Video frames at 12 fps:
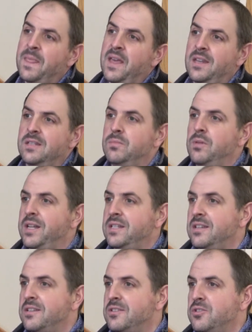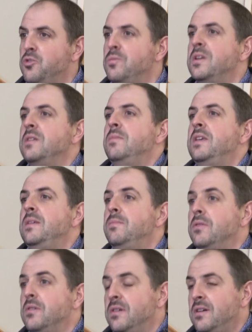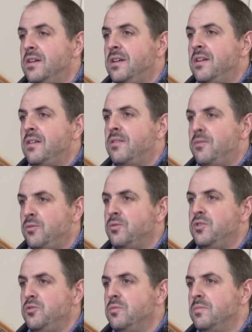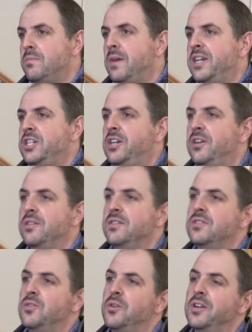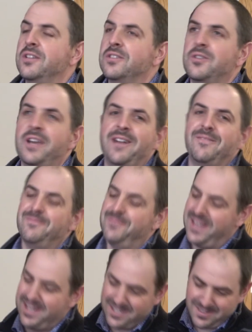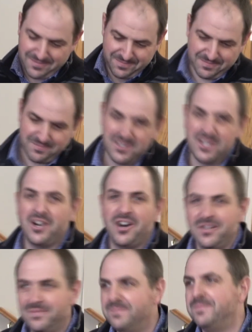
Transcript: and is blessing so many people through you by sharing this story. So, yeah, thanks. Thank you so